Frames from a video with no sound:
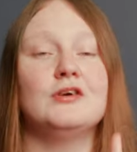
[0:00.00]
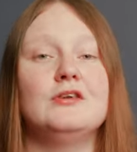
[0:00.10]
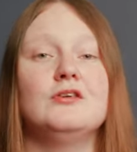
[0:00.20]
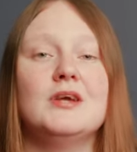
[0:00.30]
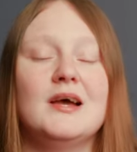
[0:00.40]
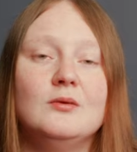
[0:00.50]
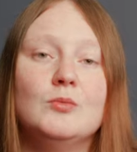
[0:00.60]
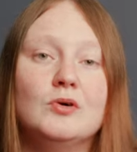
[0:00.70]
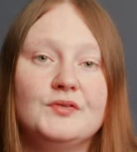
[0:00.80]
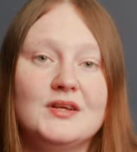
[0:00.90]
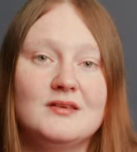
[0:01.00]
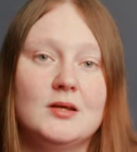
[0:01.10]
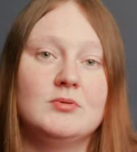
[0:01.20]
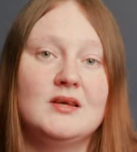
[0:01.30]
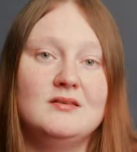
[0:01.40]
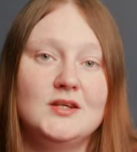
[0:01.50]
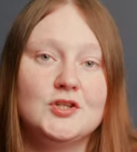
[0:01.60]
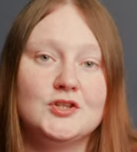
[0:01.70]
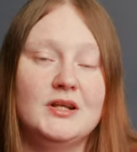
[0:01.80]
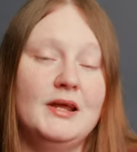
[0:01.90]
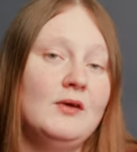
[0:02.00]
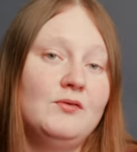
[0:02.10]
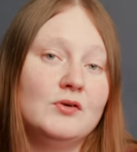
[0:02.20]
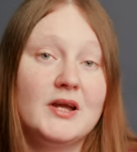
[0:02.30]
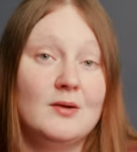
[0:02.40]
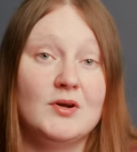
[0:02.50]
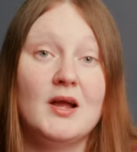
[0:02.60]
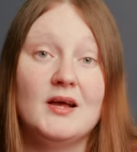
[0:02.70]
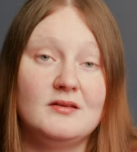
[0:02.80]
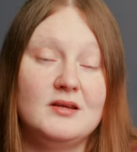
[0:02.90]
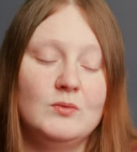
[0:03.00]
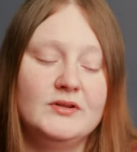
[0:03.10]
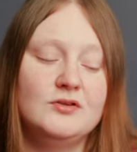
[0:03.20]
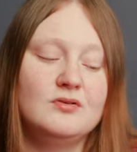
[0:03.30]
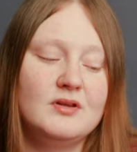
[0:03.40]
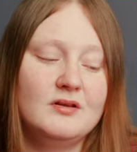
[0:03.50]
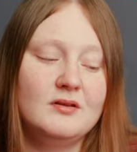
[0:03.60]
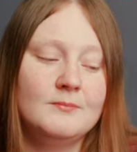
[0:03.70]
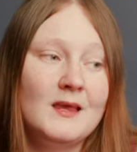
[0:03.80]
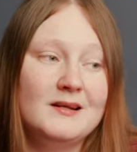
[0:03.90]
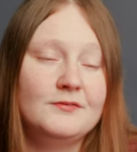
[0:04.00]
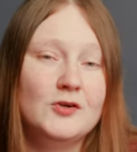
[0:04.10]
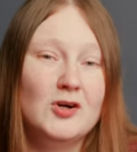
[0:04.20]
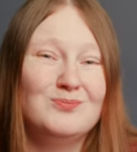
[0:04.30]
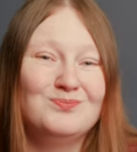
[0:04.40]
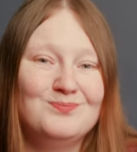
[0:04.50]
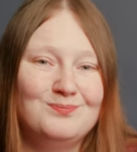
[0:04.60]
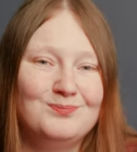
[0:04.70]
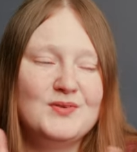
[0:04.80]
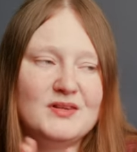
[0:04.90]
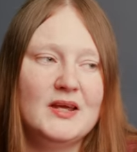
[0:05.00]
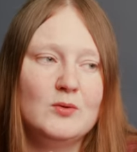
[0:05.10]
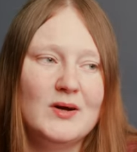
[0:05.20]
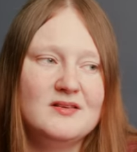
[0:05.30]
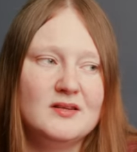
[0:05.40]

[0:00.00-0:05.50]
Turn on your anamorphic stabilization if your camera has it when you use these, and if not, stay quite